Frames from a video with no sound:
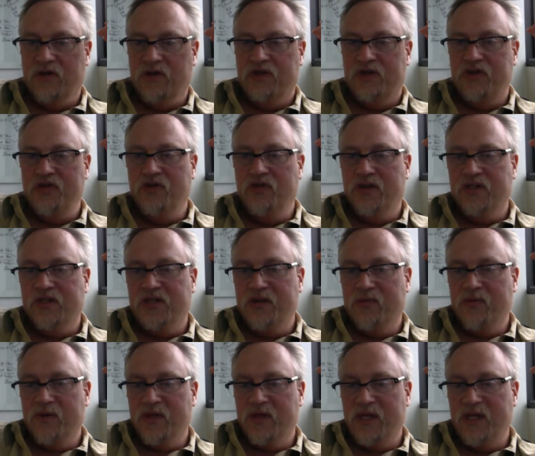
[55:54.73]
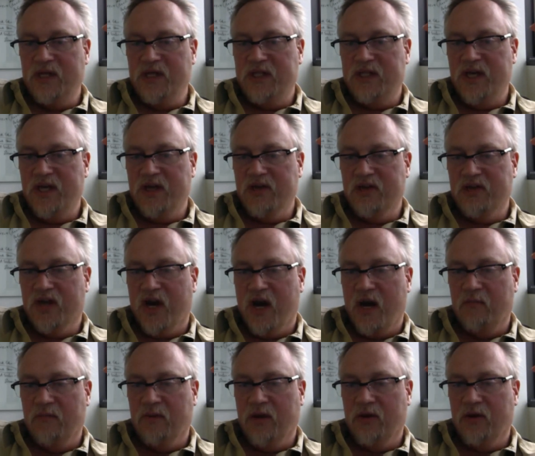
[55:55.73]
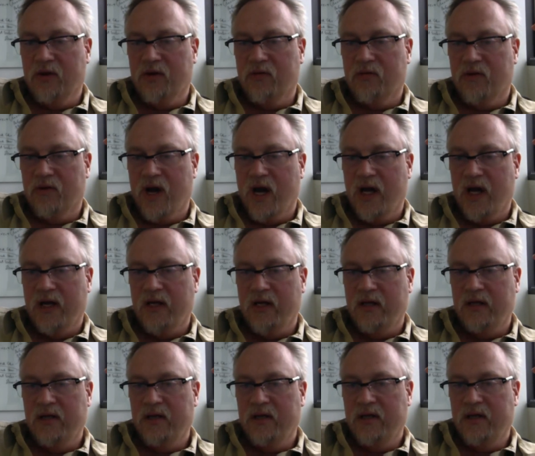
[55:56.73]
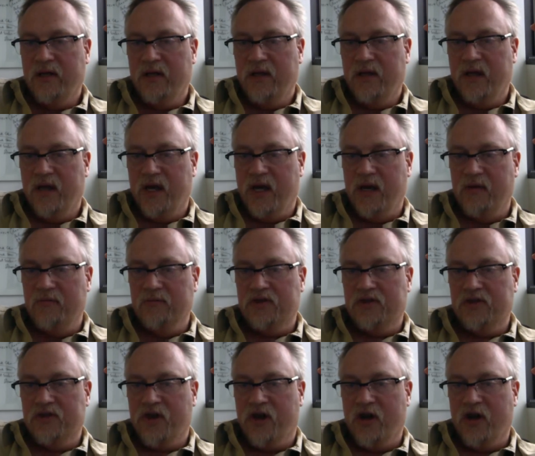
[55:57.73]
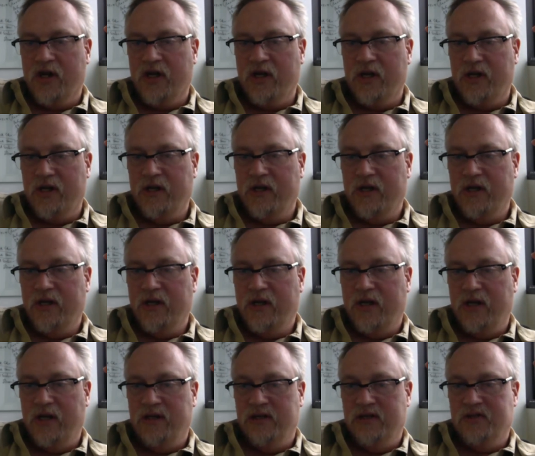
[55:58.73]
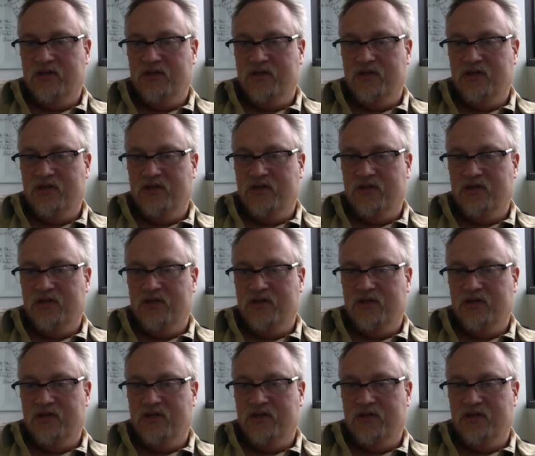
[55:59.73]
you can see where the ETL job loader run started. And so